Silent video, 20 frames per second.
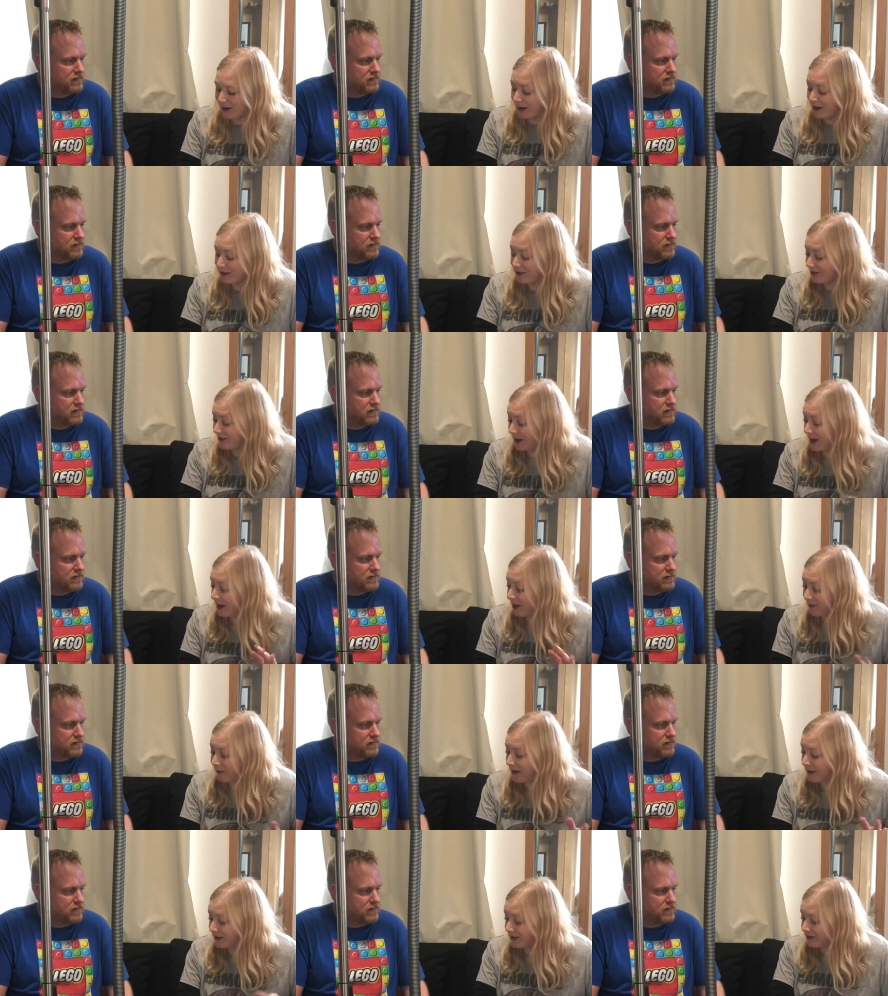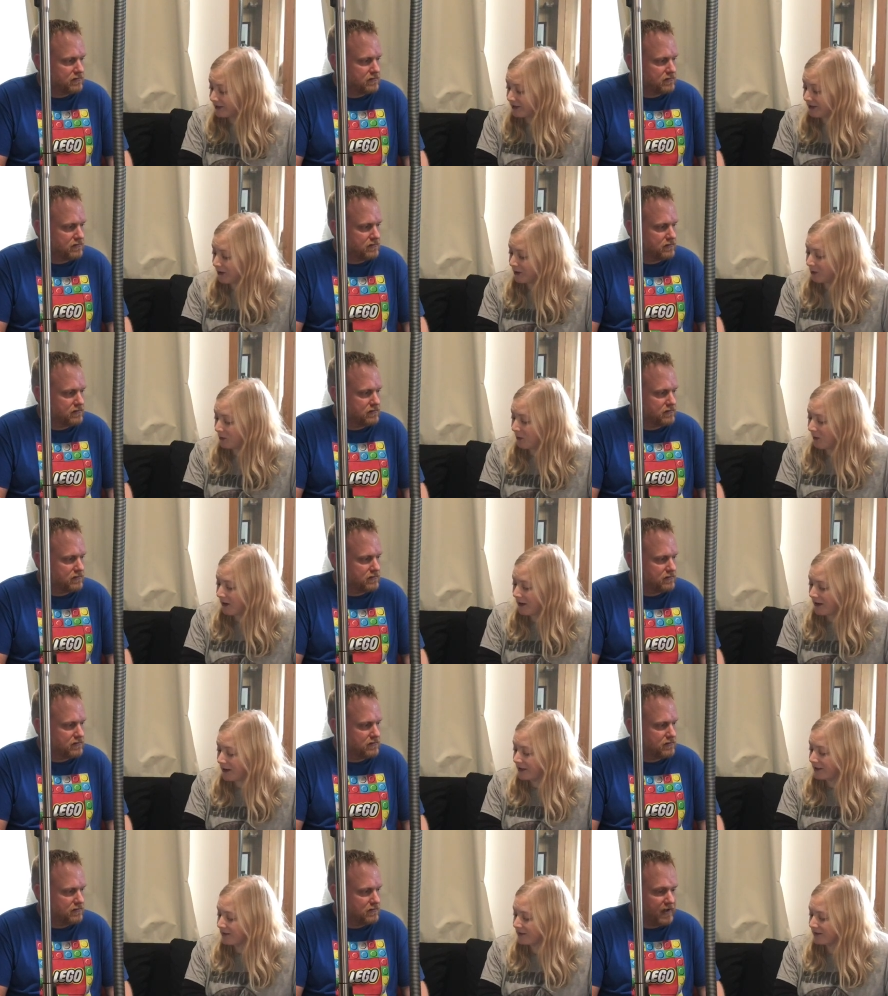Speaker 1: I just like the fact it's so
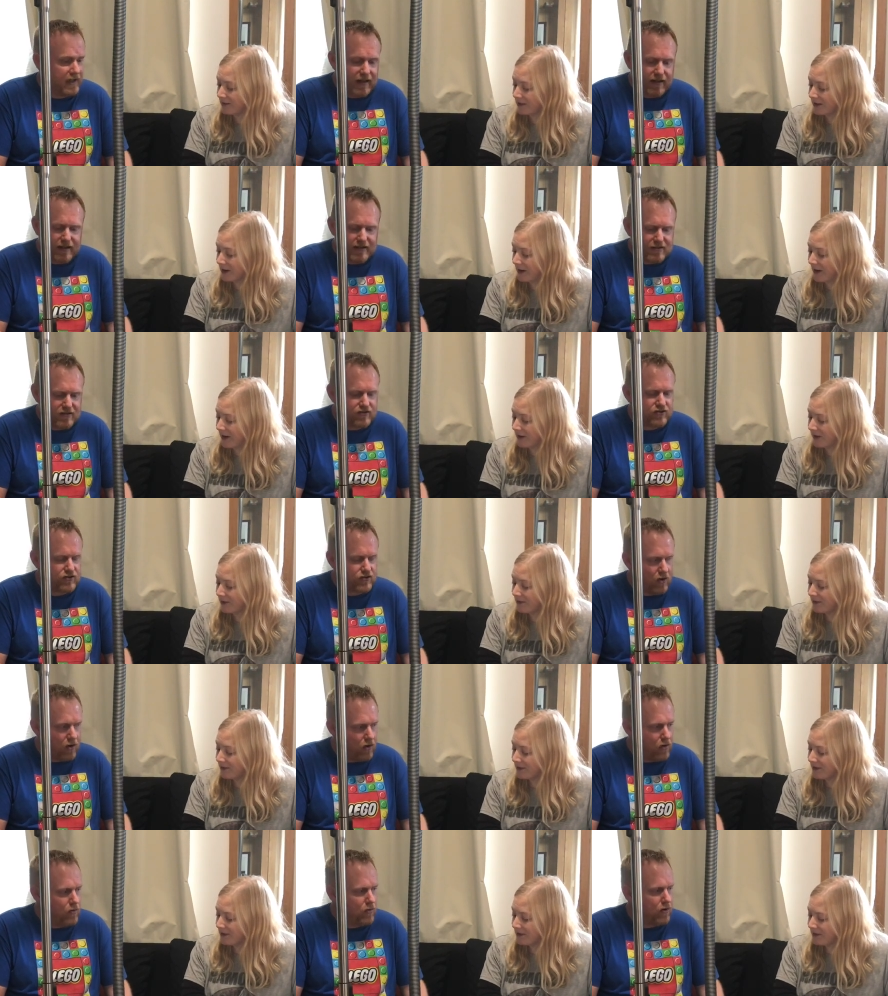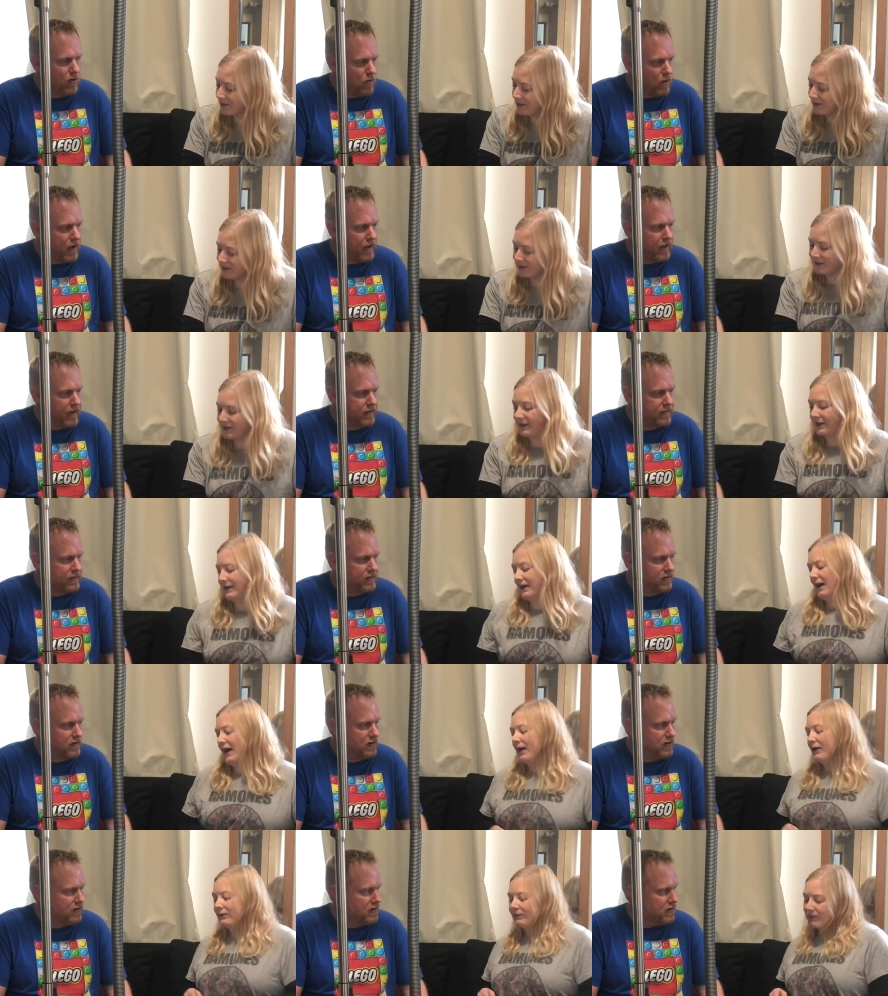quiet. Yeah, it's
Speaker 2: so quiet.
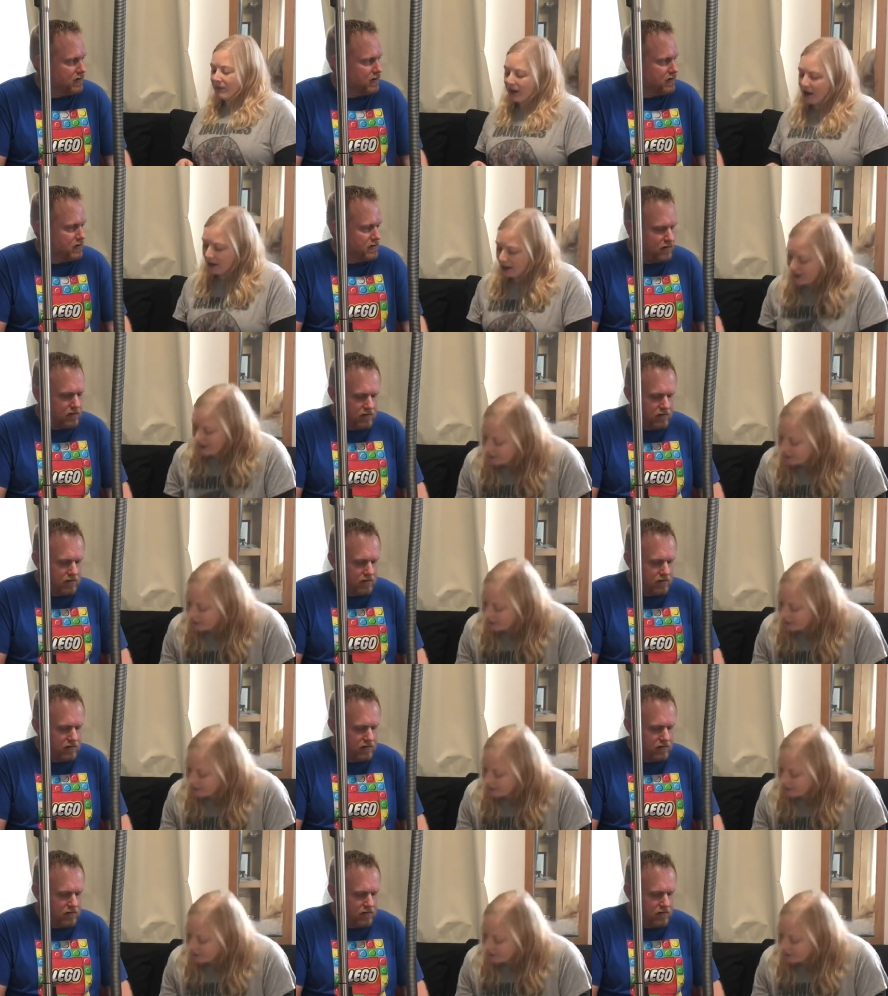
Speaker 1: How may I